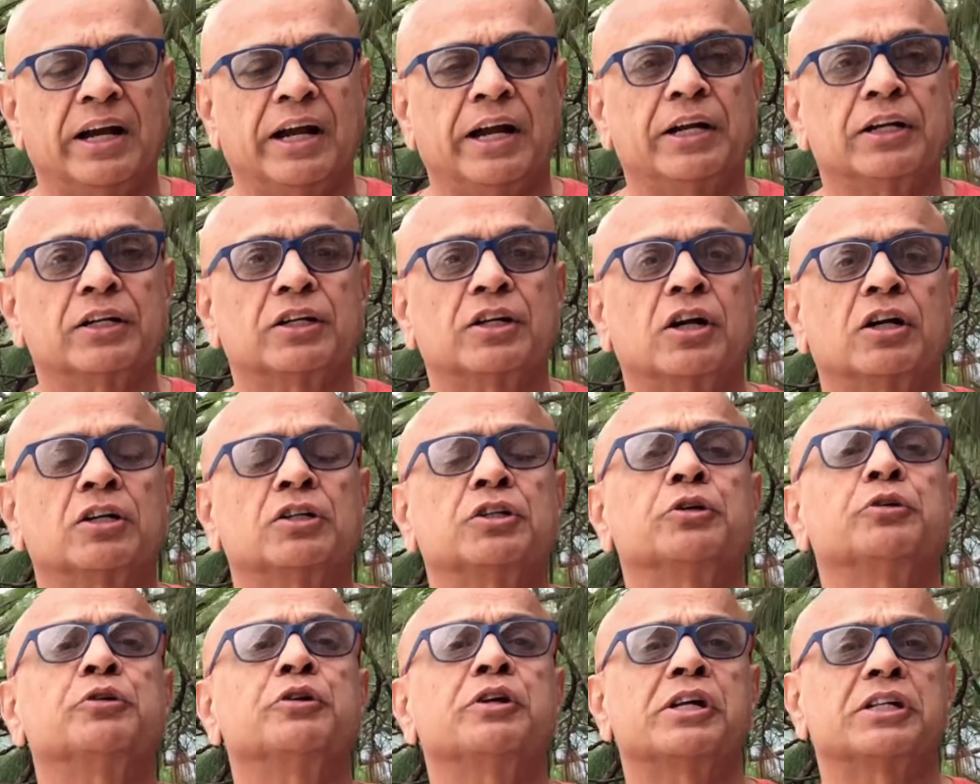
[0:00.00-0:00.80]
In
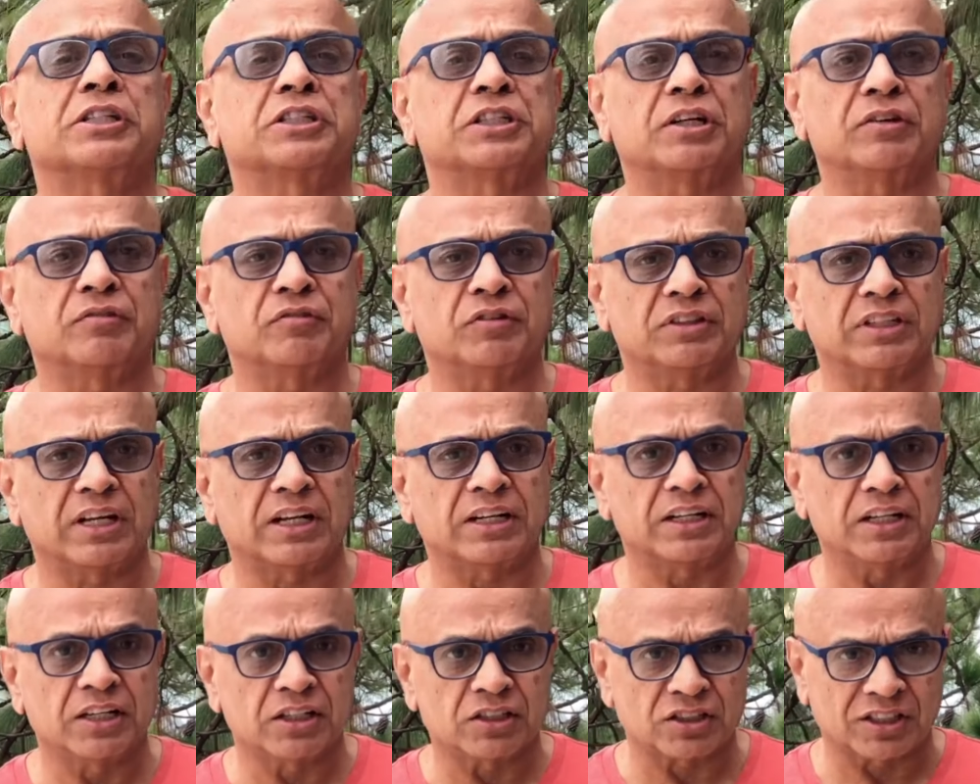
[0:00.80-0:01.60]
continuation with the
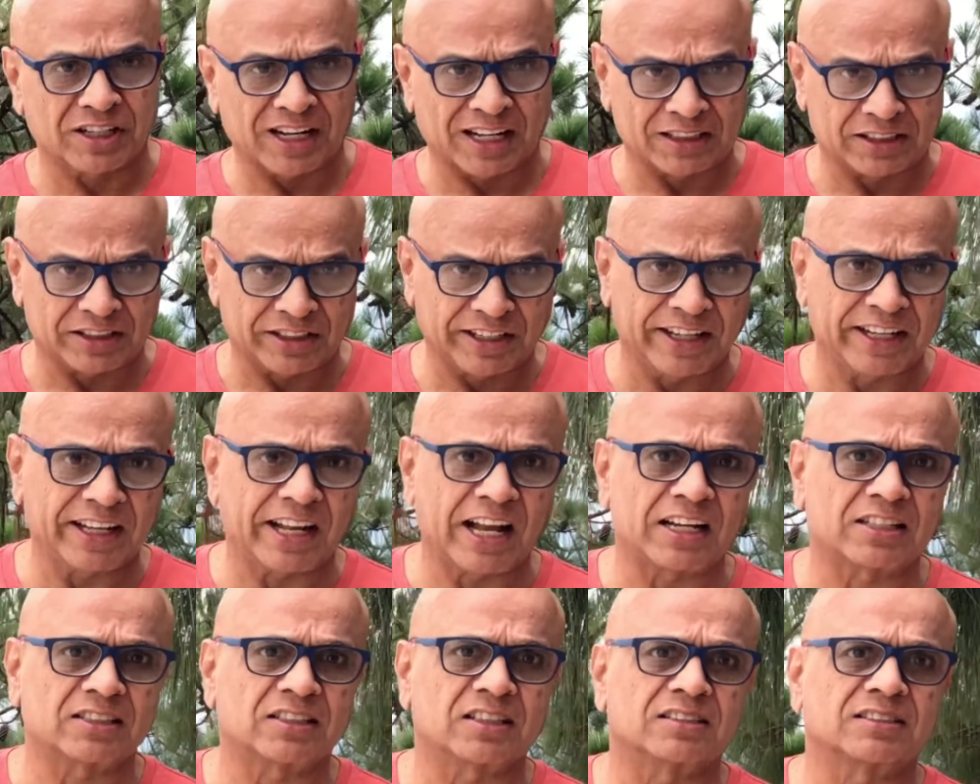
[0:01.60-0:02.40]
knee strengthening
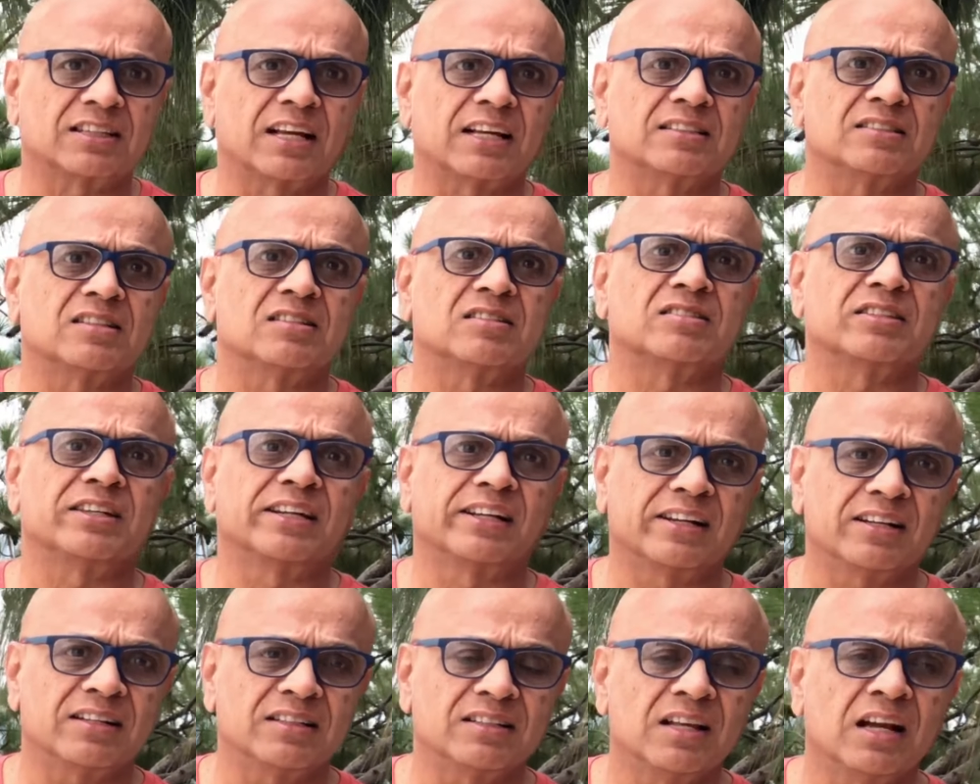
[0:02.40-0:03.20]
exercises
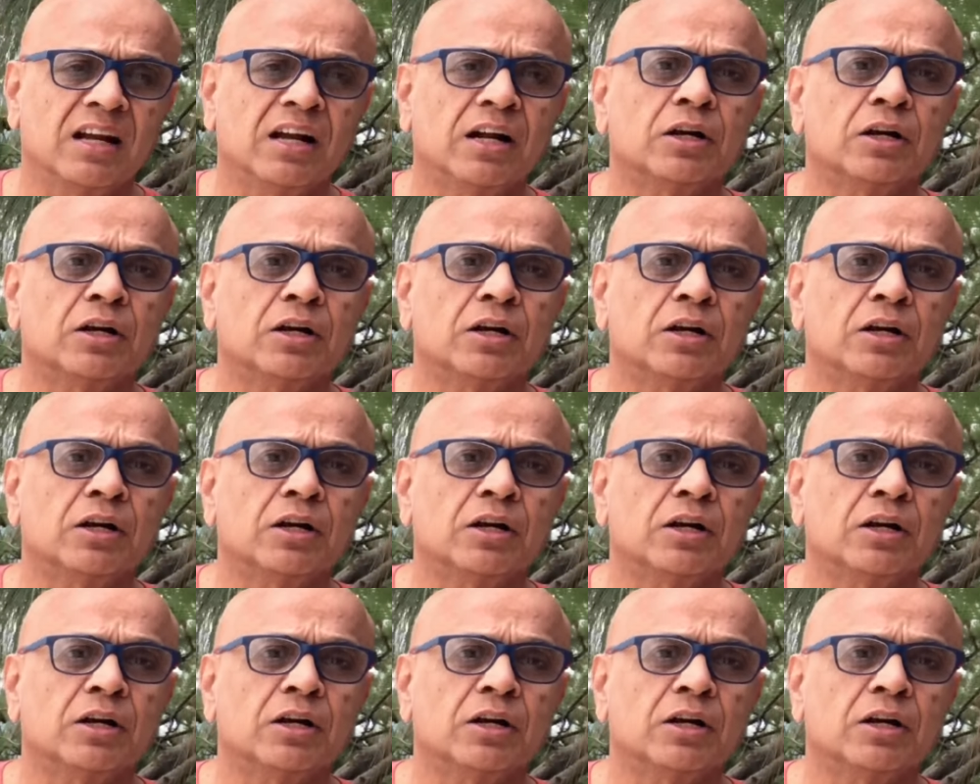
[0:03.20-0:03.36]
series,